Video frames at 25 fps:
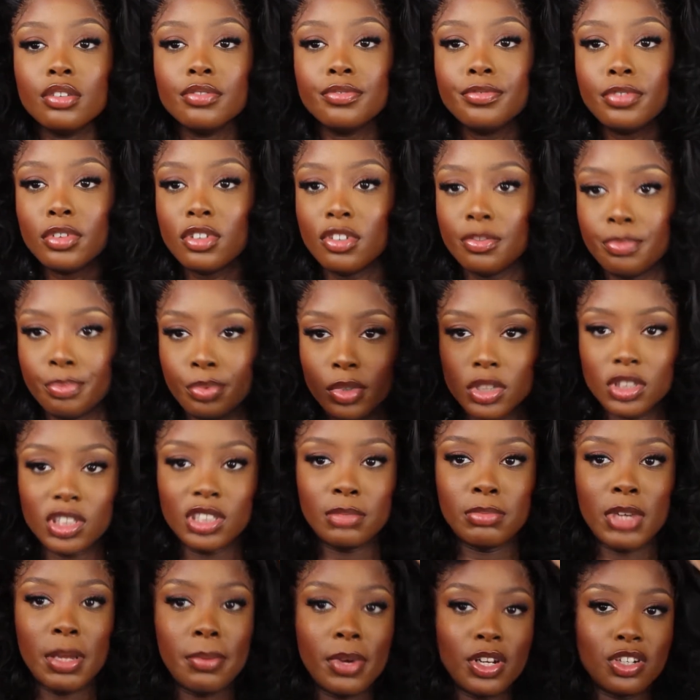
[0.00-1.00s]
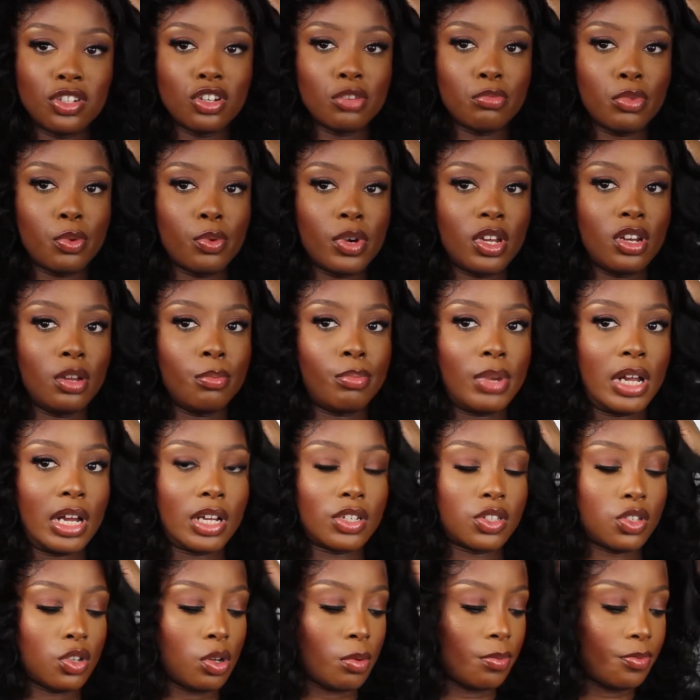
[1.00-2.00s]
For the body, maybe I shouldn't be wearing the
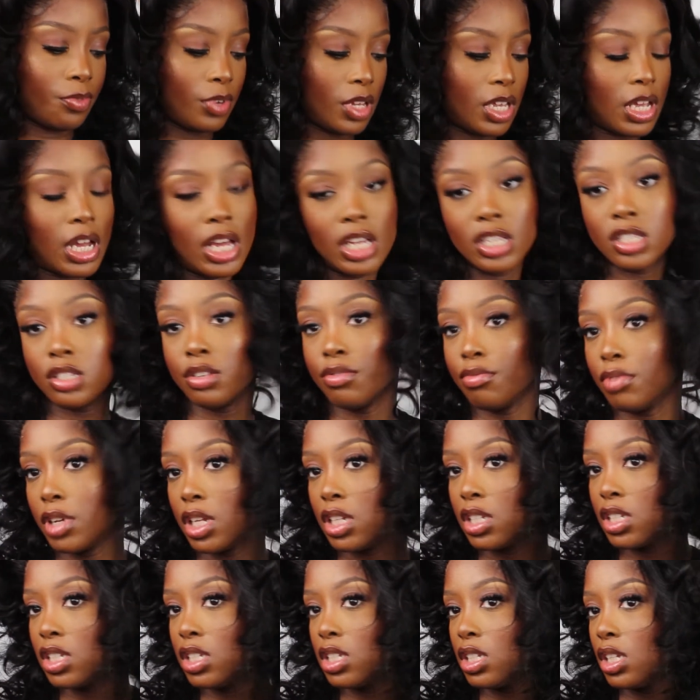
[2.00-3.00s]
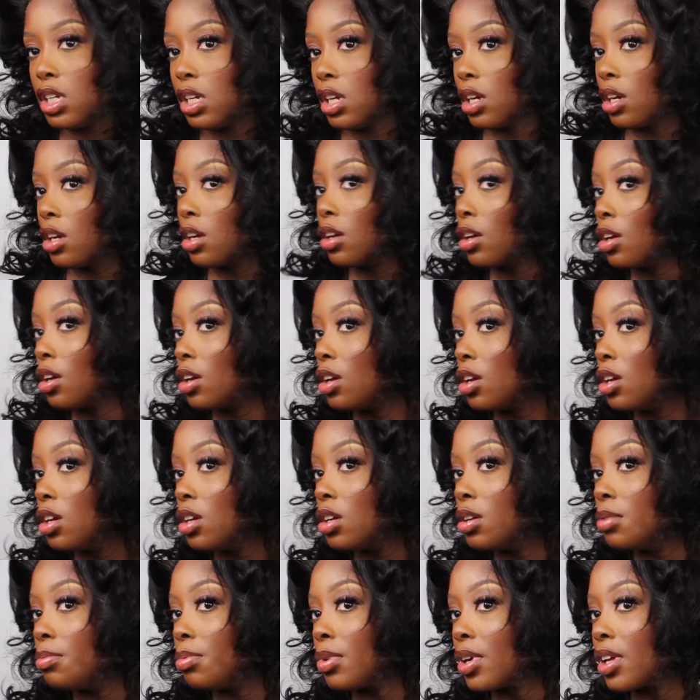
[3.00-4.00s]
black top for you guys to really see,
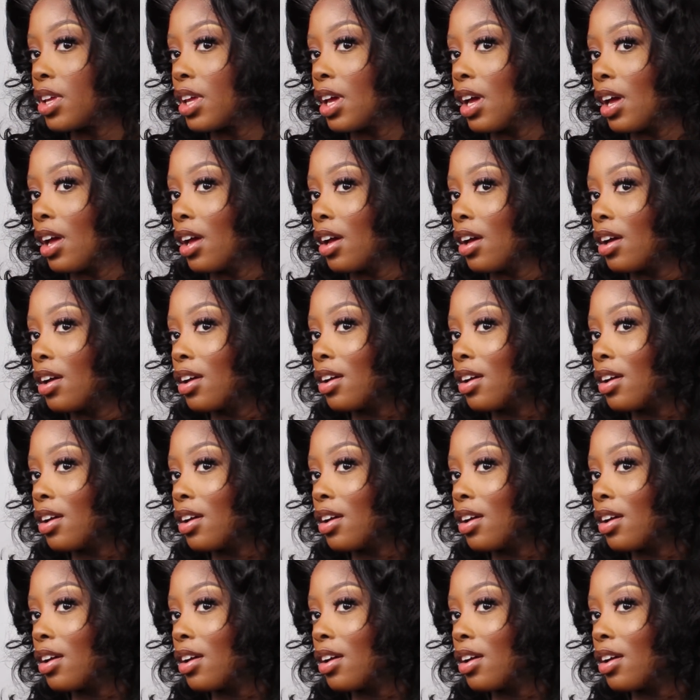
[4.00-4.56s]
but yeah.